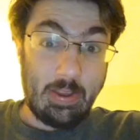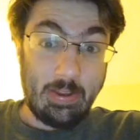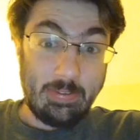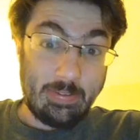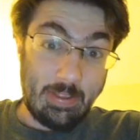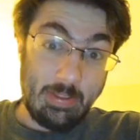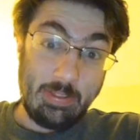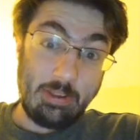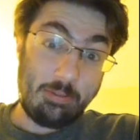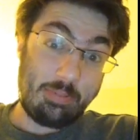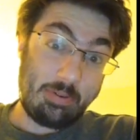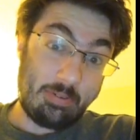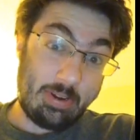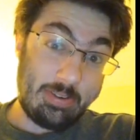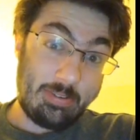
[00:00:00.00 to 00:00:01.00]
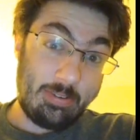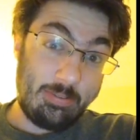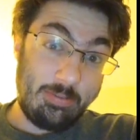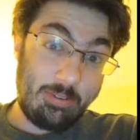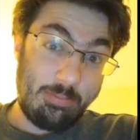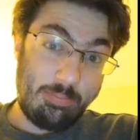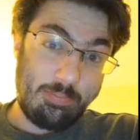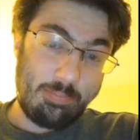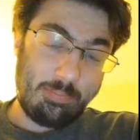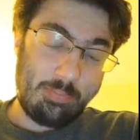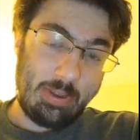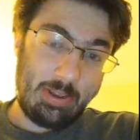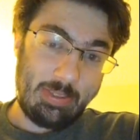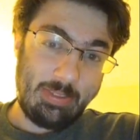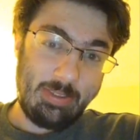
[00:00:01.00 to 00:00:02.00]
say that they're progressives,
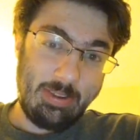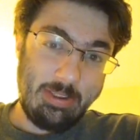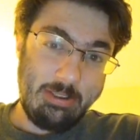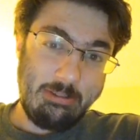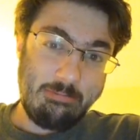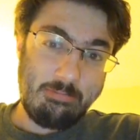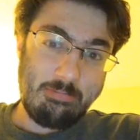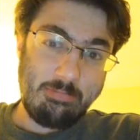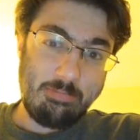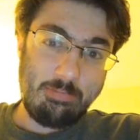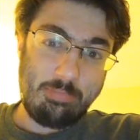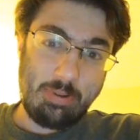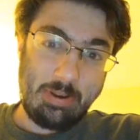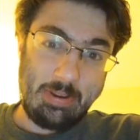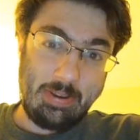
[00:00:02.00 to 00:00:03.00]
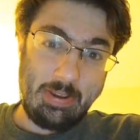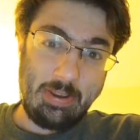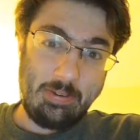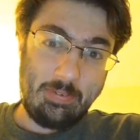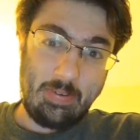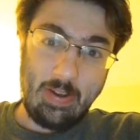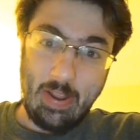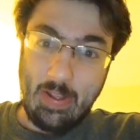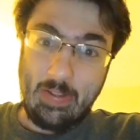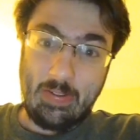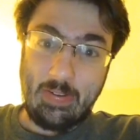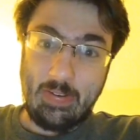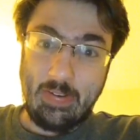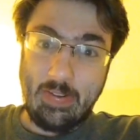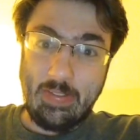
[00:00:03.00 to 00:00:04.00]
but in
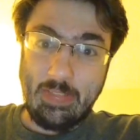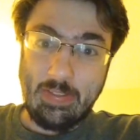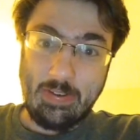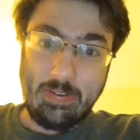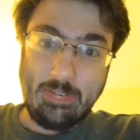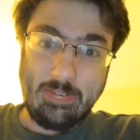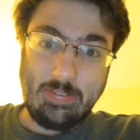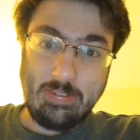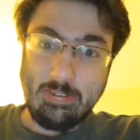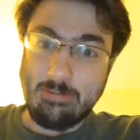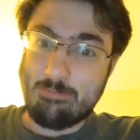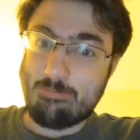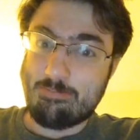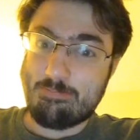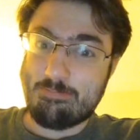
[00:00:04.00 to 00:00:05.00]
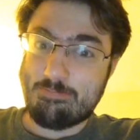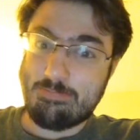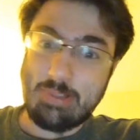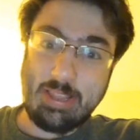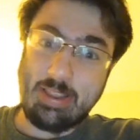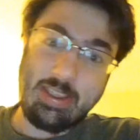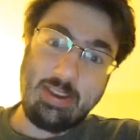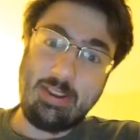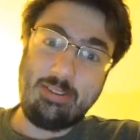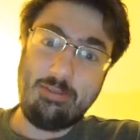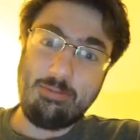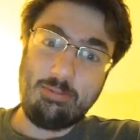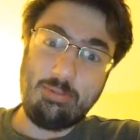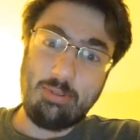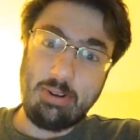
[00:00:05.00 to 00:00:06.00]
reality they're just
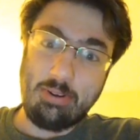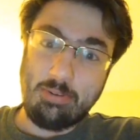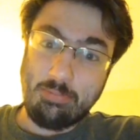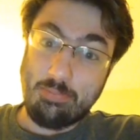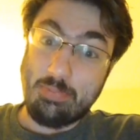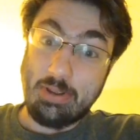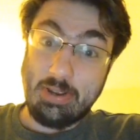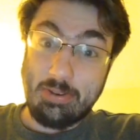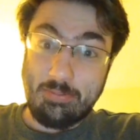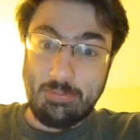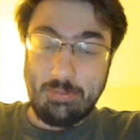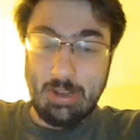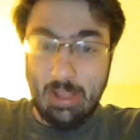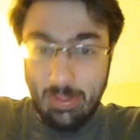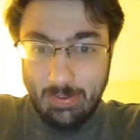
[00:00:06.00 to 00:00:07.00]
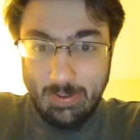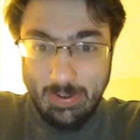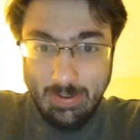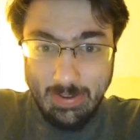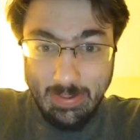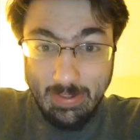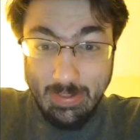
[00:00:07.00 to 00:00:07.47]
placating. But in reality,